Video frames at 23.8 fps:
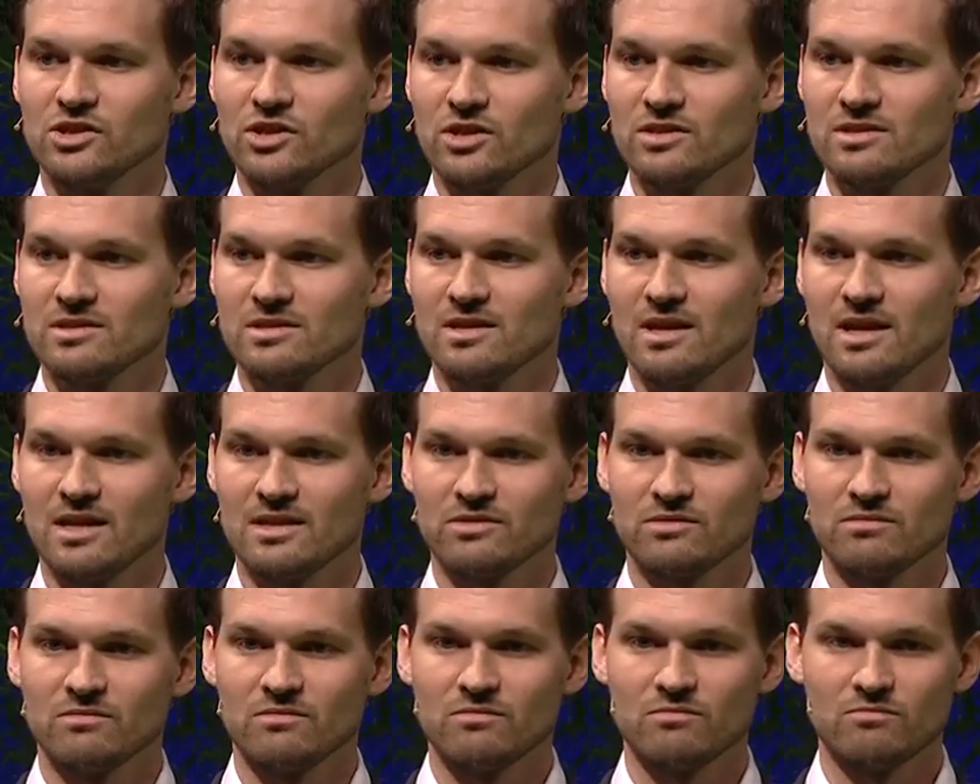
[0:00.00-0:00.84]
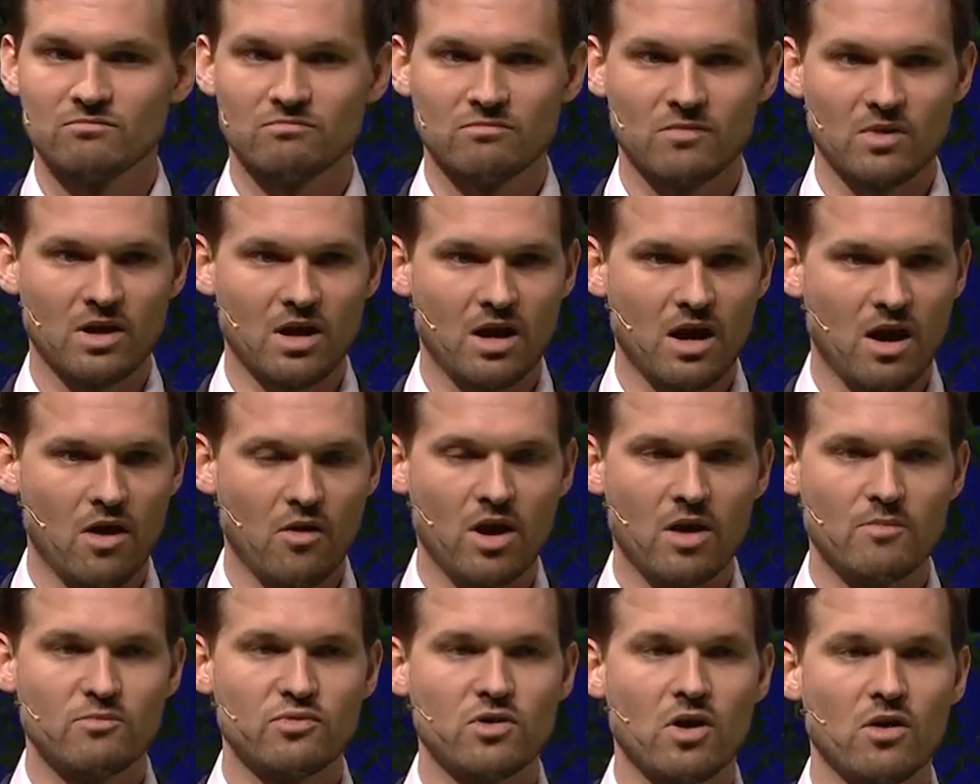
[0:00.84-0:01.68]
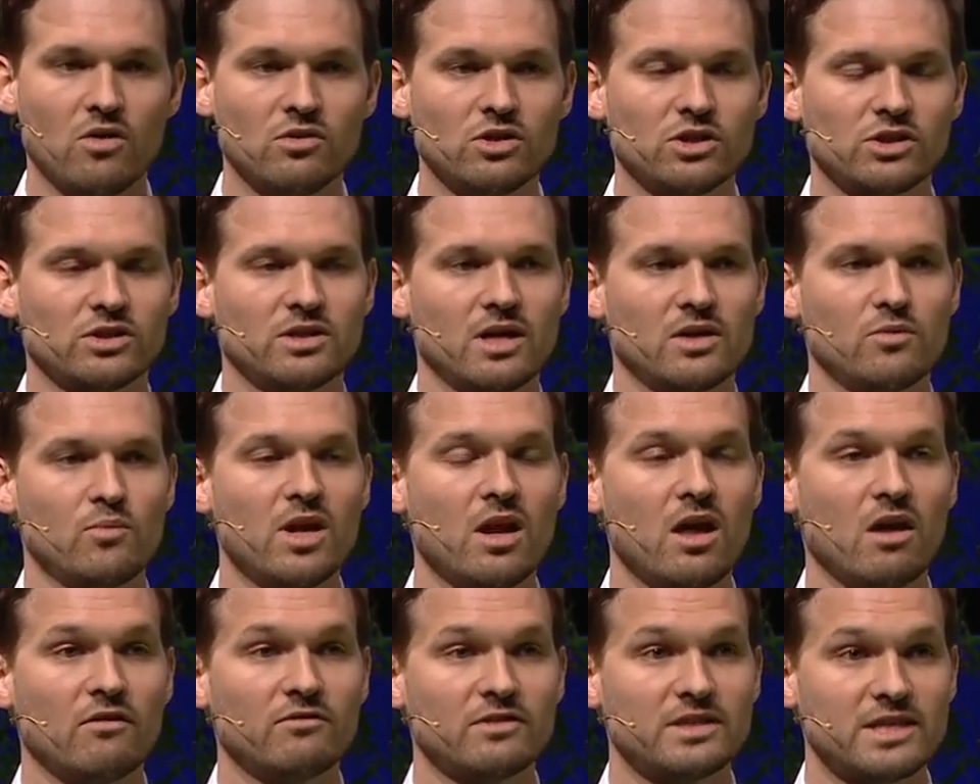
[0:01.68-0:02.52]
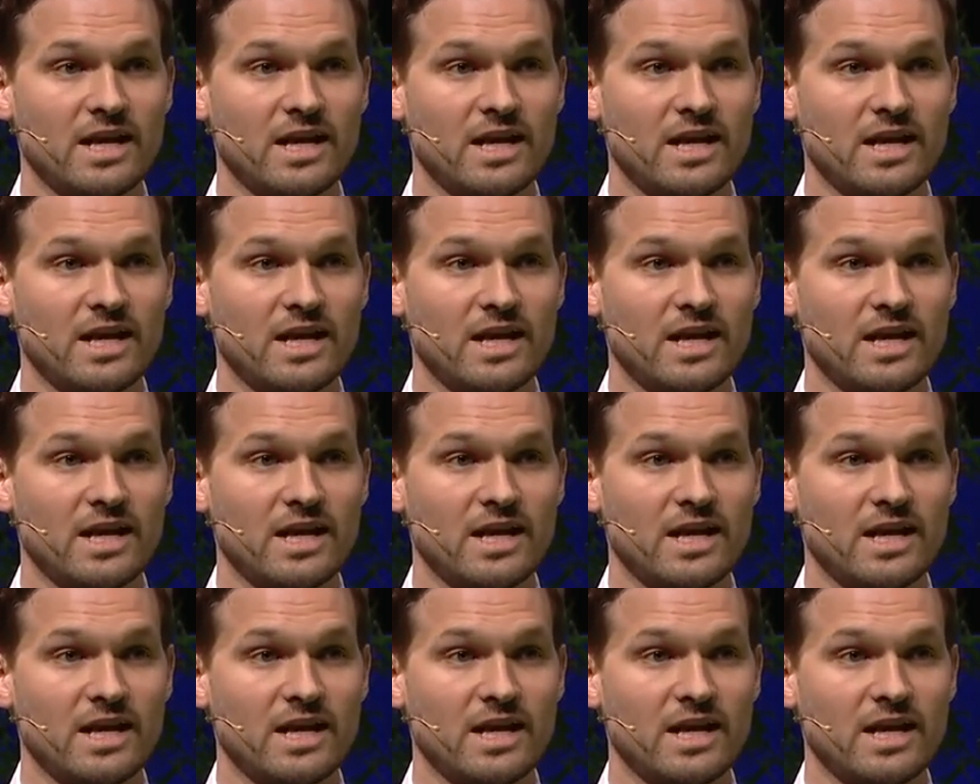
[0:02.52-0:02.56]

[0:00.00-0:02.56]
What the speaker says: just that our approach, that we love